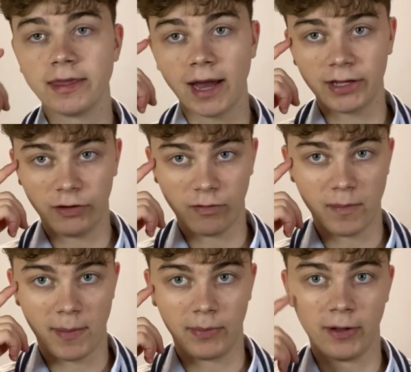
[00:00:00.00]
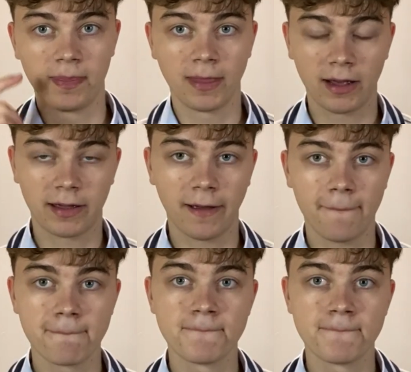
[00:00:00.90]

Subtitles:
that you remember, okay?